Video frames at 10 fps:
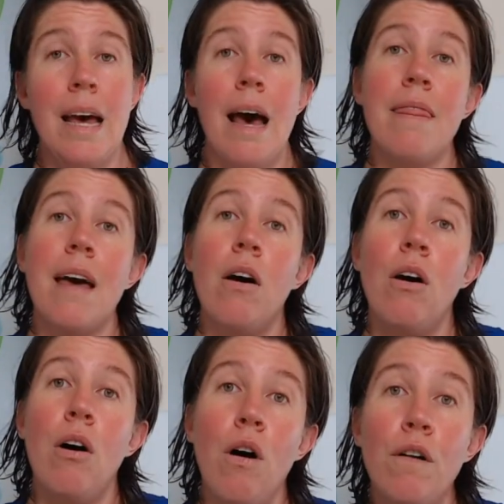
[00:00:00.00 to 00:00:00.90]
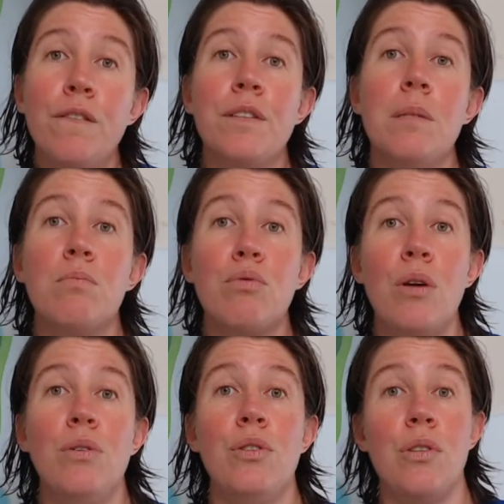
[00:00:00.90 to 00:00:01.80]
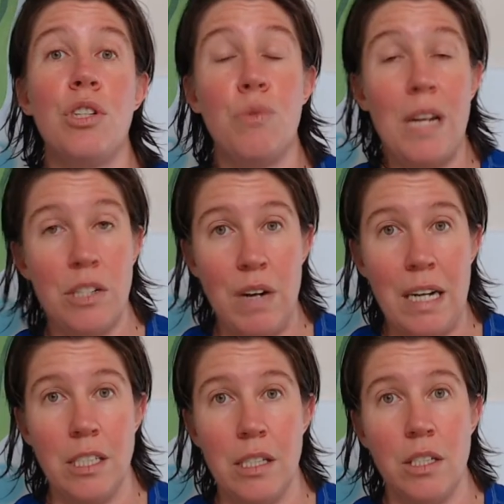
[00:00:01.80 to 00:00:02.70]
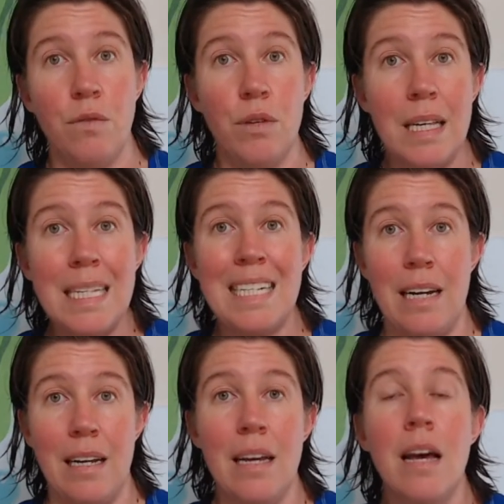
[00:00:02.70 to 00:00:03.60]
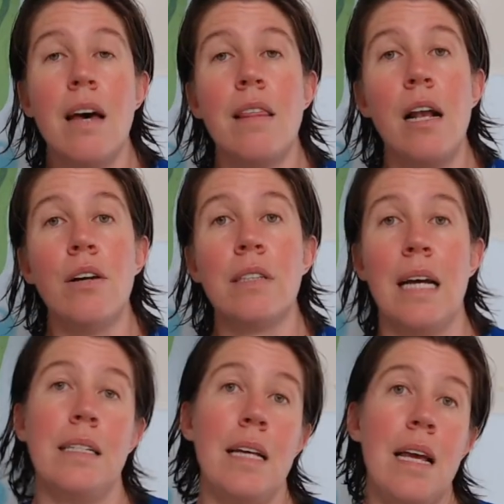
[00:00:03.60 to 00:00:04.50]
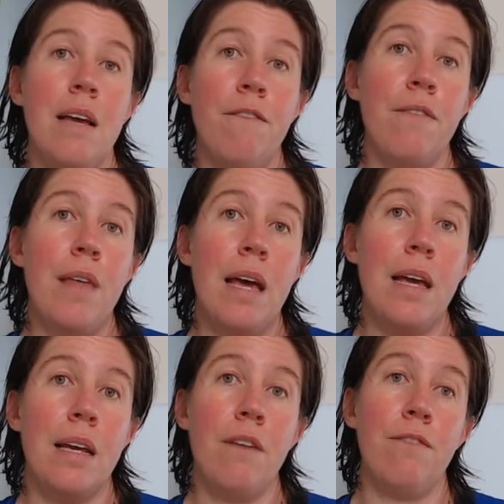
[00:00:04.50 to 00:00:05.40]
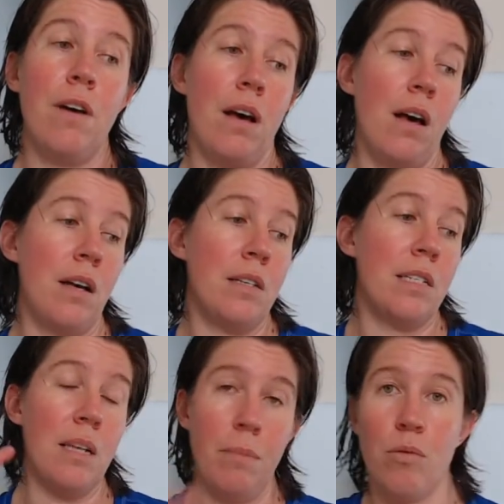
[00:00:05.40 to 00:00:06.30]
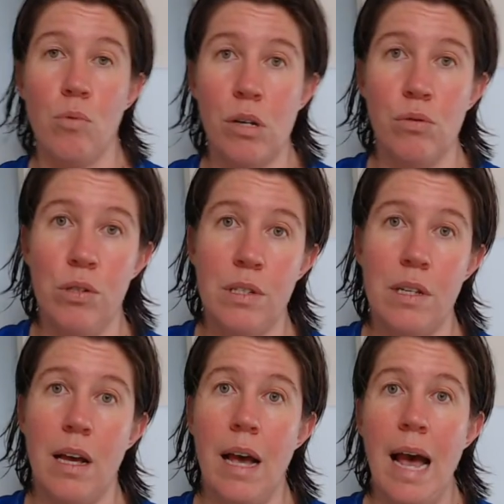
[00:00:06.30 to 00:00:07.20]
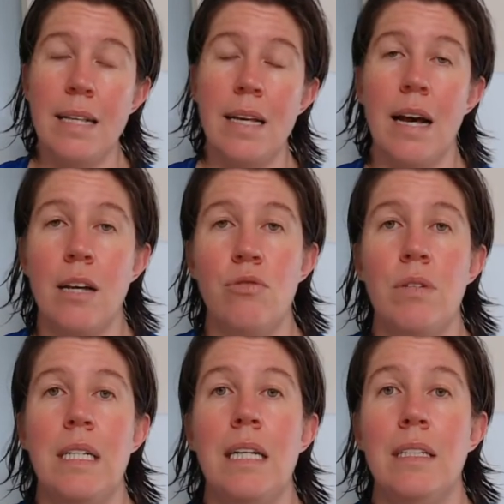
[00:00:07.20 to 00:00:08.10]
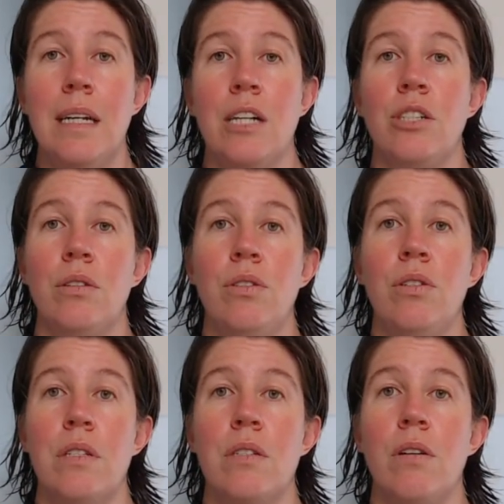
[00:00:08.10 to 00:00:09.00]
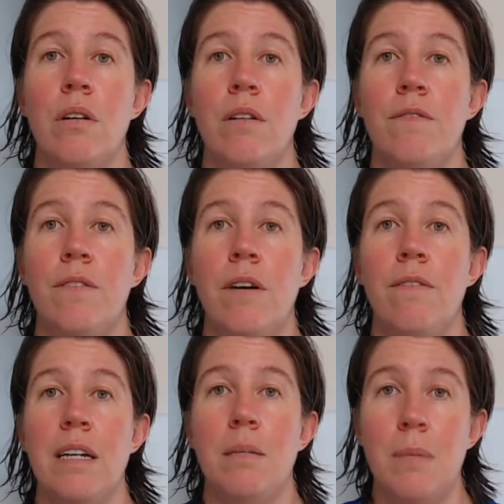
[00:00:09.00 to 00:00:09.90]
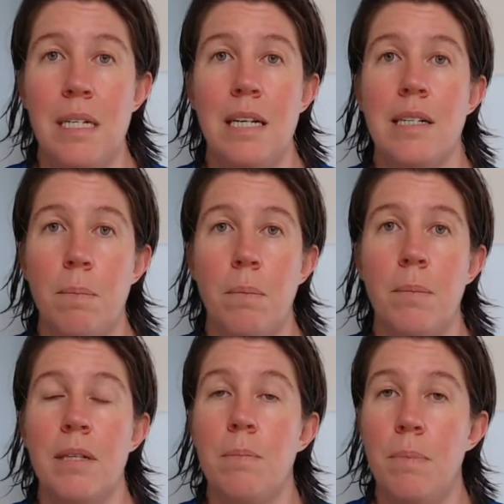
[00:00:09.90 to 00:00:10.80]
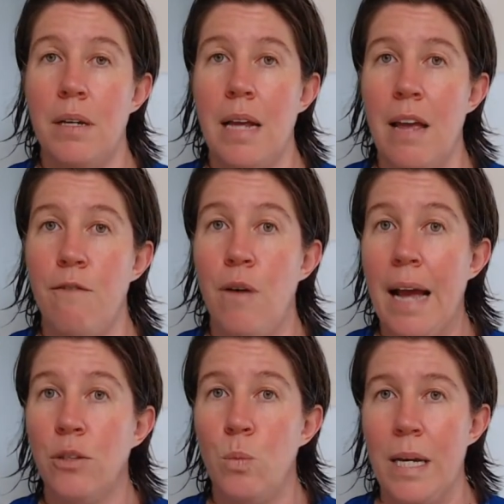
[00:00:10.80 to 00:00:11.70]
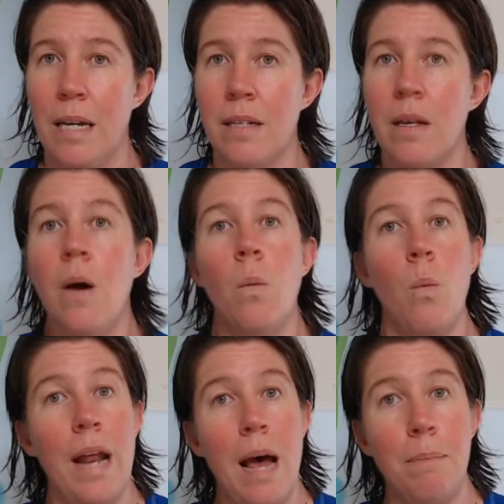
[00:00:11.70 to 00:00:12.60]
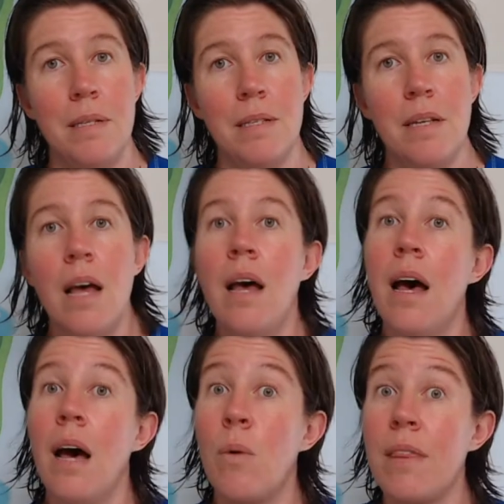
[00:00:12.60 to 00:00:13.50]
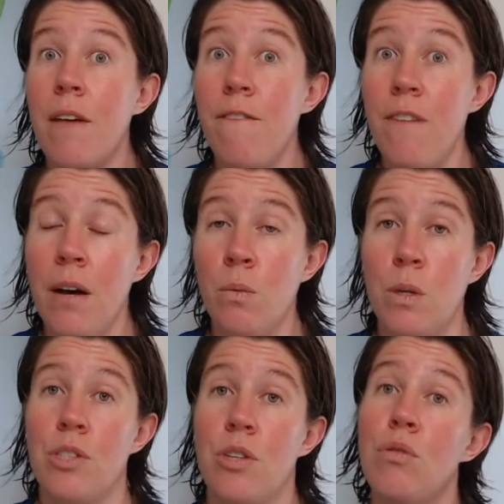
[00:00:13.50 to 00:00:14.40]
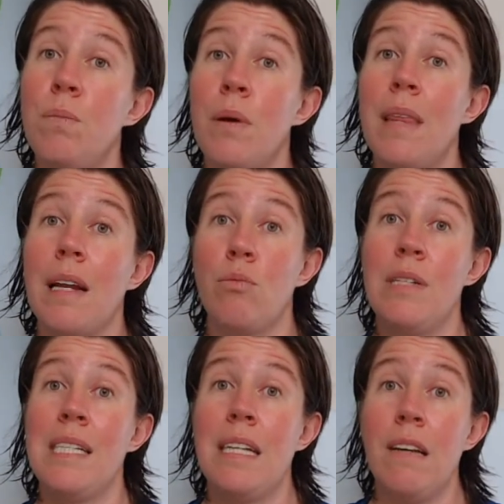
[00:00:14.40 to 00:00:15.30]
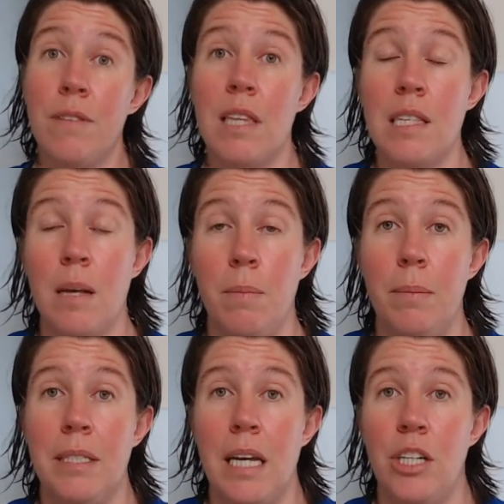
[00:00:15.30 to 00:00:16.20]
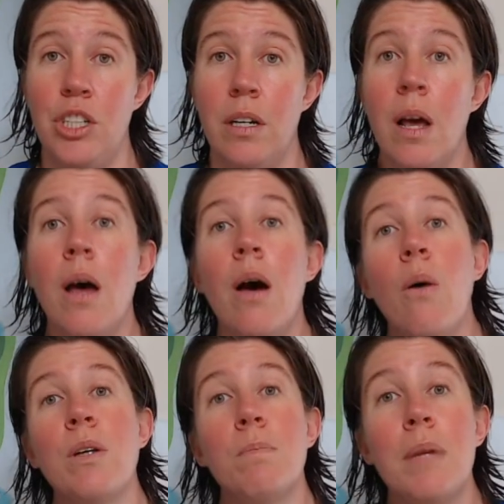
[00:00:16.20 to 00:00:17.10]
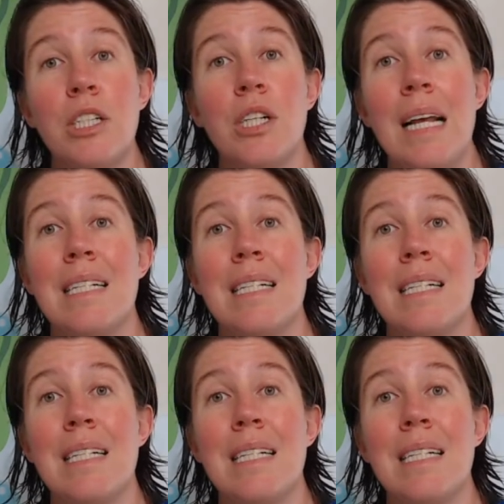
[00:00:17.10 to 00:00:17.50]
and they are often prone to stress fractures. So for this study, they looked at if they give some of the recruits 800 international units of vitamin D supplements per day for 8 weeks, what happens? And what they found was the group that received the supplementation was much less